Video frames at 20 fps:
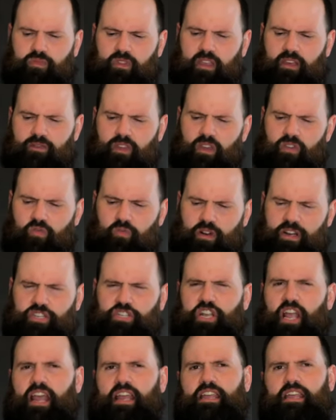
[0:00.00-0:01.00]
Give this one a
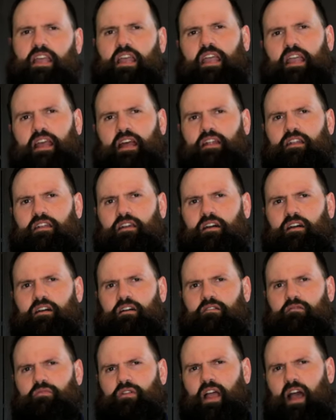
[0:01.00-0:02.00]
shake and
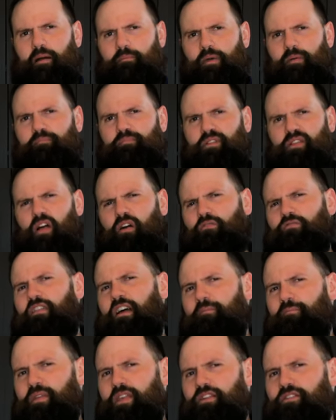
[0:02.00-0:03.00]
comment below.
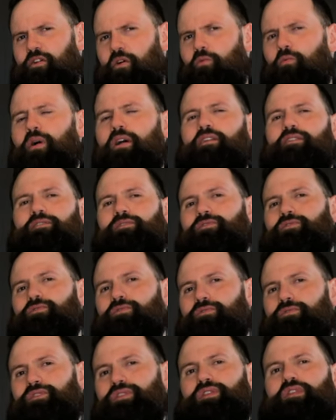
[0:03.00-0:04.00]
Let me know what
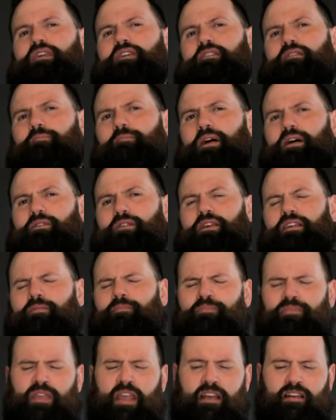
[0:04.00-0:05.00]
you think about it.
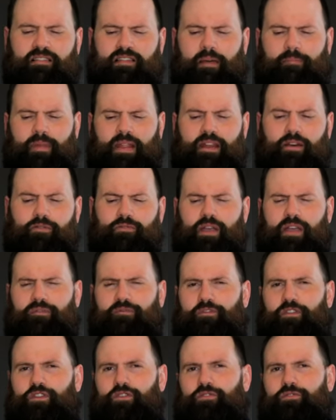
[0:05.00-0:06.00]
Let me know if
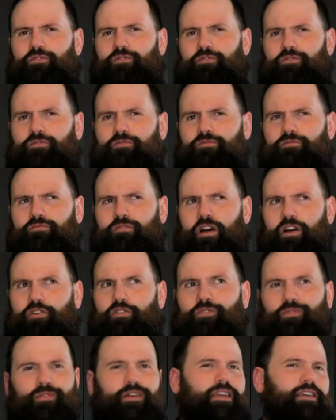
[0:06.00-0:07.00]
you
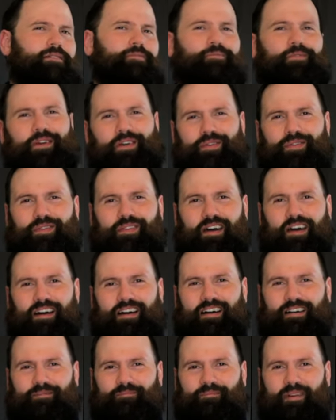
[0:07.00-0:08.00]
agree with
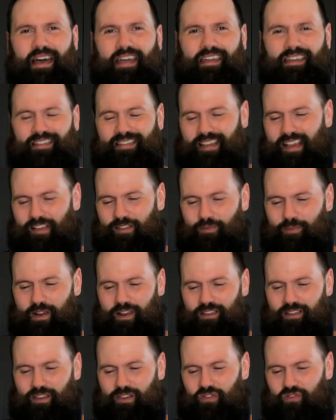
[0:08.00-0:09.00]
my
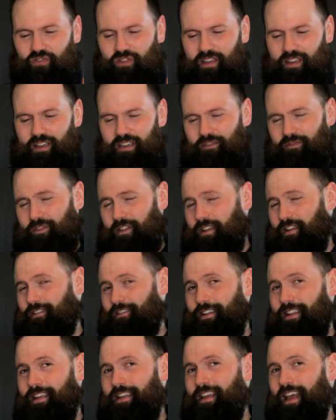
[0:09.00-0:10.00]
assessment of this drink, if it
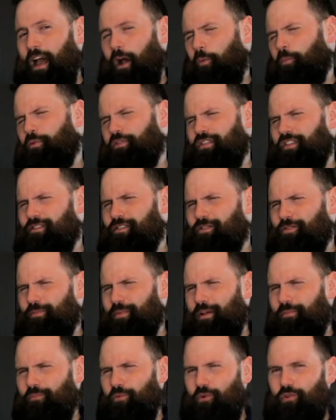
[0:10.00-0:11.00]
could help with a little
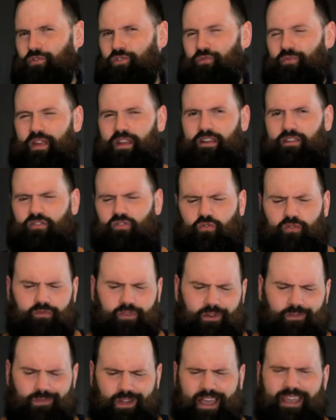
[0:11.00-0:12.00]
bit more sweetness, or
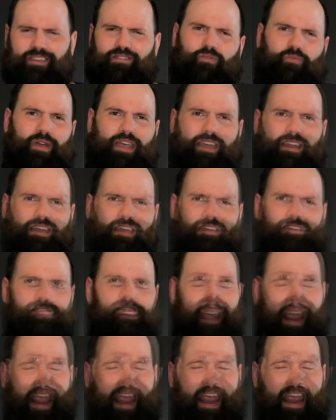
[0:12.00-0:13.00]
if you like it the way it
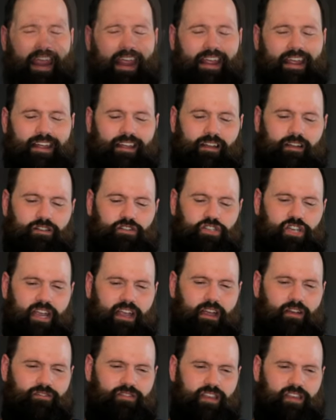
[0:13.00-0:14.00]
is.
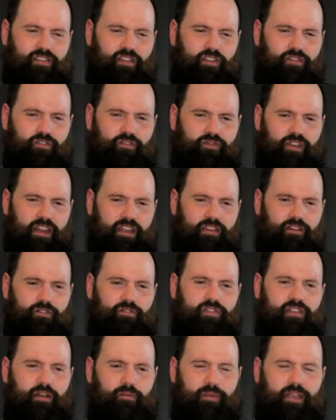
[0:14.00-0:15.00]
Check out these other
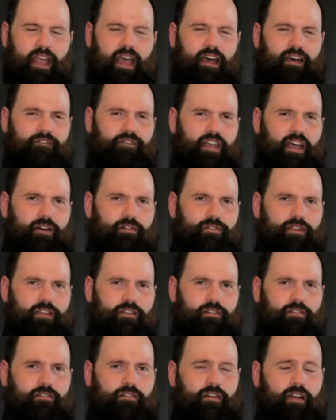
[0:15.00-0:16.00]
videos that we have down
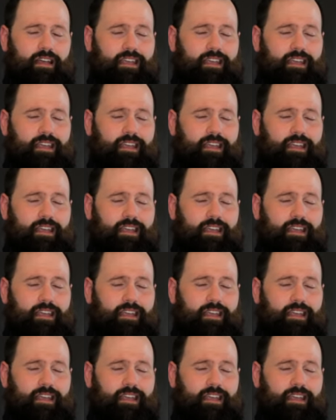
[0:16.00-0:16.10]
here.